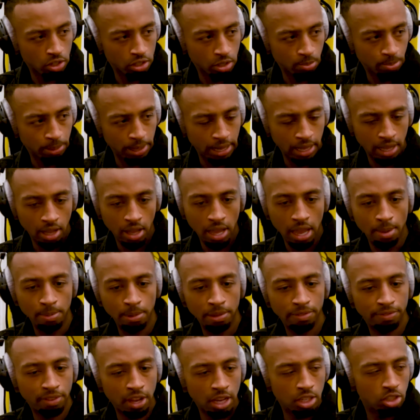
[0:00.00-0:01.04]
to play out, how many
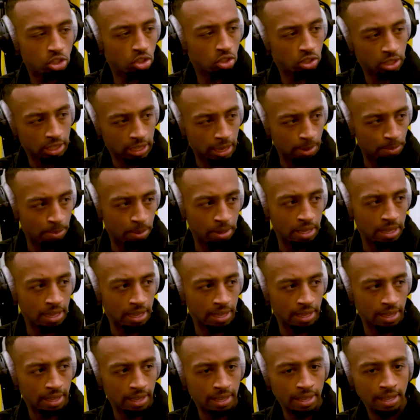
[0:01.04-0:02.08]
fights you're going to get per
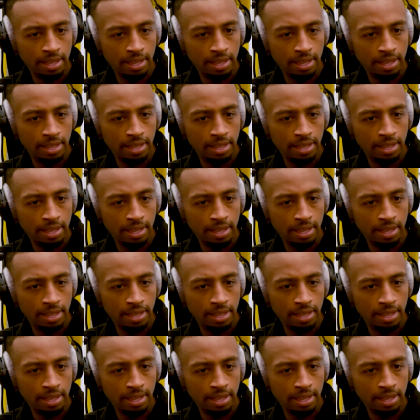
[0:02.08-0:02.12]
year,